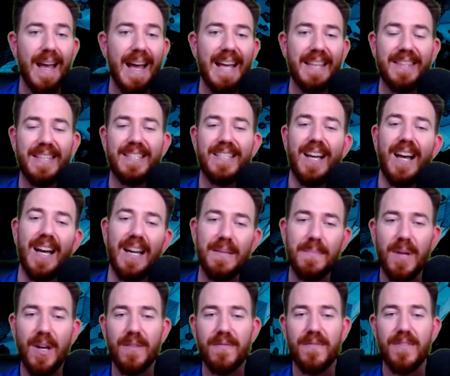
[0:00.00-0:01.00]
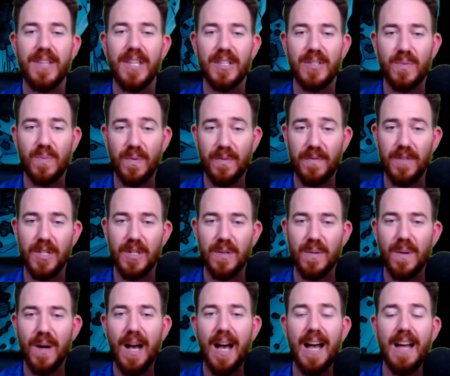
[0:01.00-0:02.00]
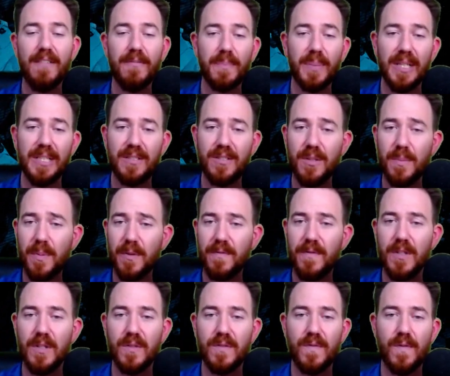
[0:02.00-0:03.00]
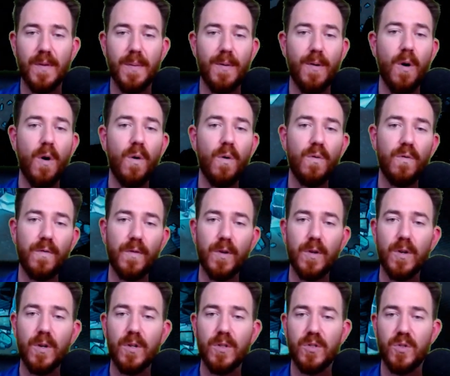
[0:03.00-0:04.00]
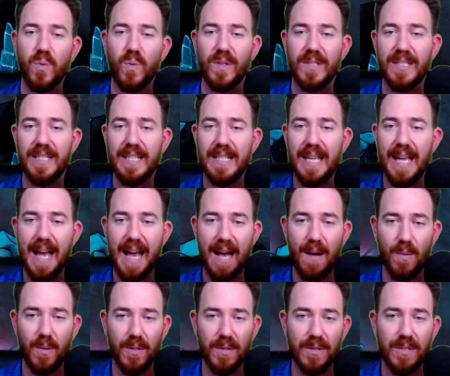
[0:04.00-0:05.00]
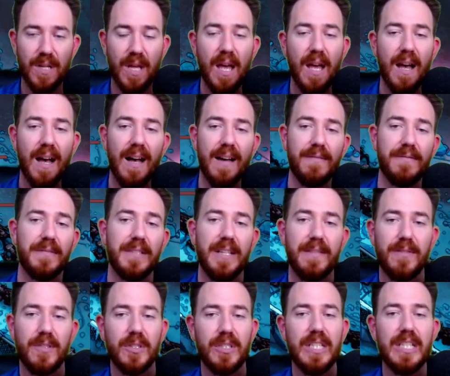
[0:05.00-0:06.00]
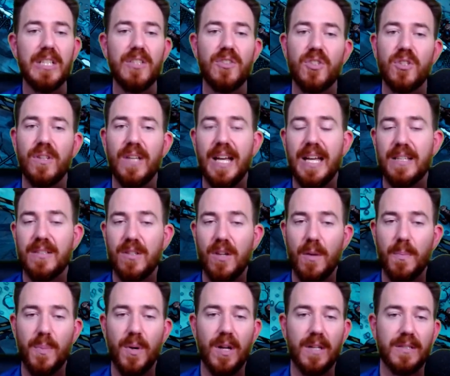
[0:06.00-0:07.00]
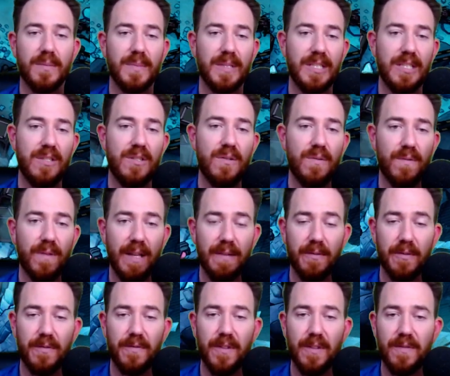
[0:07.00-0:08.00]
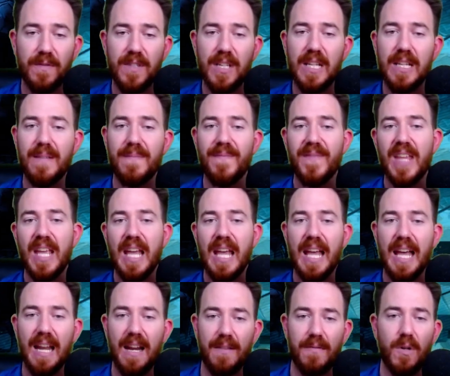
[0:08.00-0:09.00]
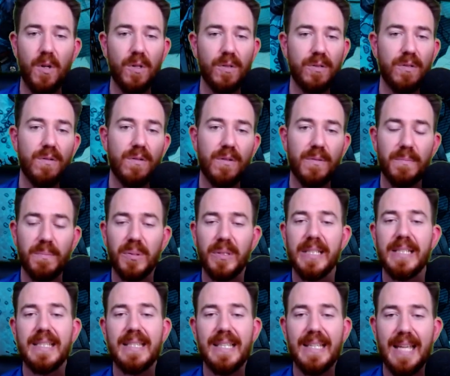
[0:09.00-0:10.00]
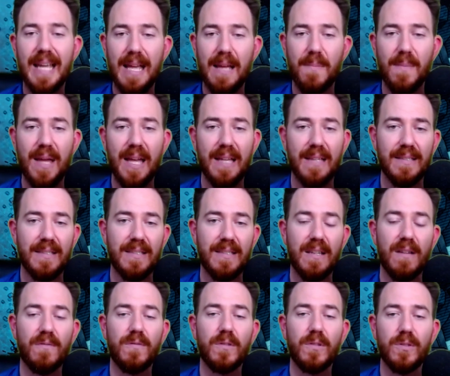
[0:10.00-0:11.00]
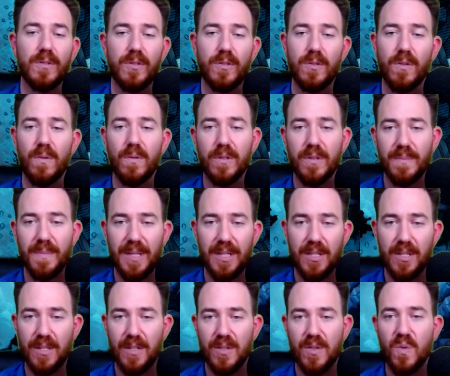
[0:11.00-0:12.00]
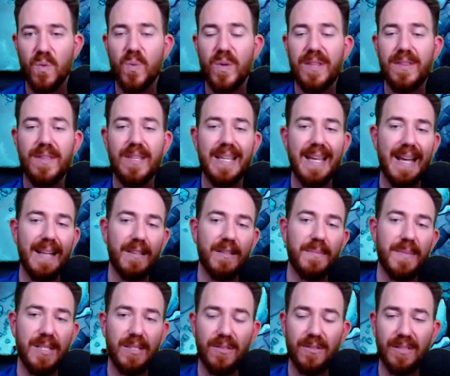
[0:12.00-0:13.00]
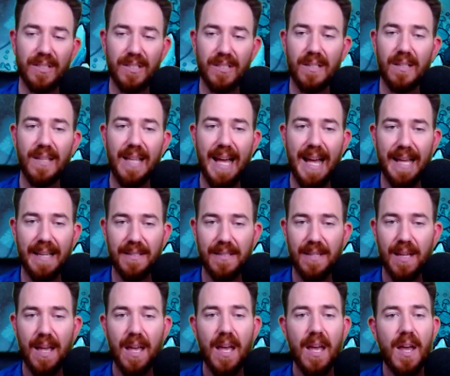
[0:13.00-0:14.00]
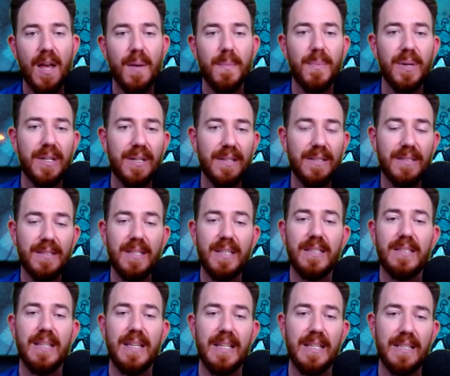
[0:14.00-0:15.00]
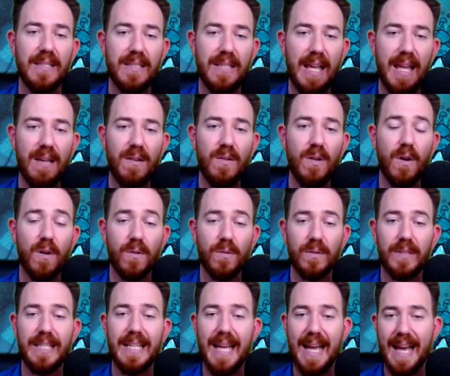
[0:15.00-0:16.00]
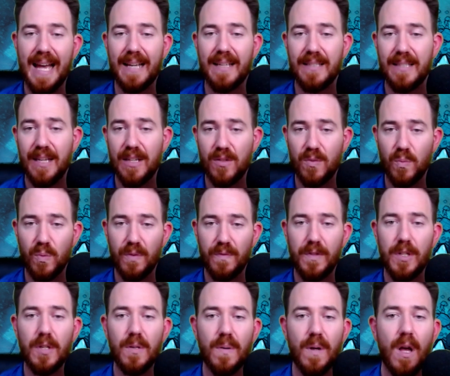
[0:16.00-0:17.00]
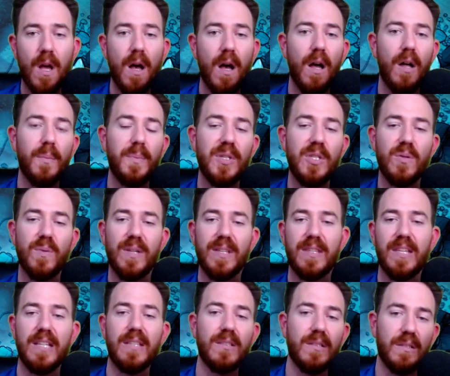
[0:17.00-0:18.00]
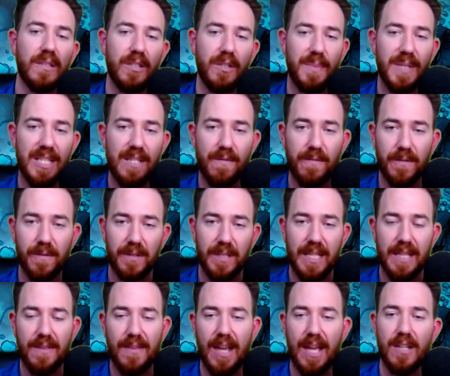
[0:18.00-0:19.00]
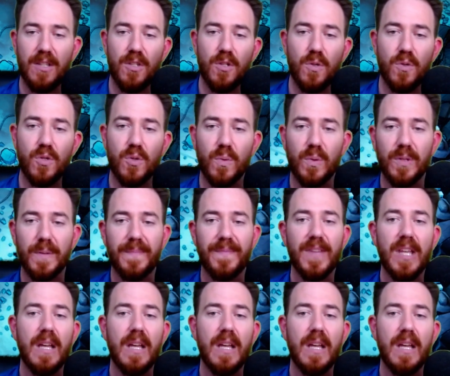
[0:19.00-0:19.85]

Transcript: At the time of this review, I've played Superfuse for over 20 hours. I've leveled each class approximately to level 15, and I've also completed the game and several solar missions with the Elementalist class. Because this is an early access review, I'll be doing things a little bit differently than usual.